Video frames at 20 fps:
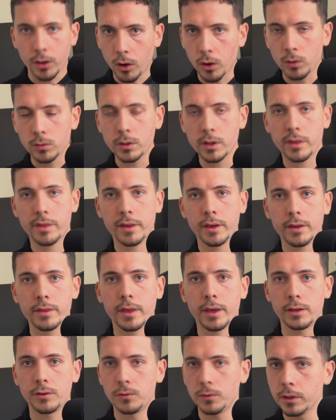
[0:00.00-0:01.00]
only thing
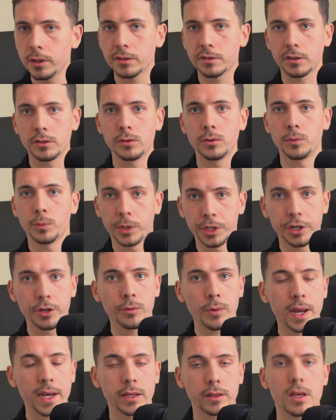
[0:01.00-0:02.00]
that you need to do when you're
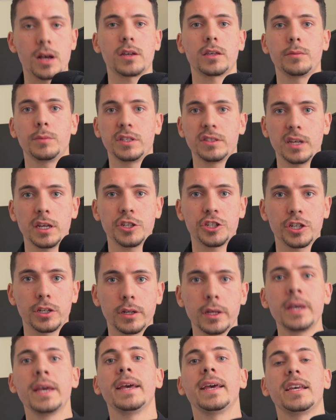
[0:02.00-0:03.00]
writing
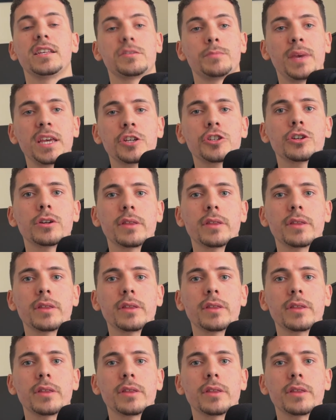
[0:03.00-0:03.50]
documentation is make sure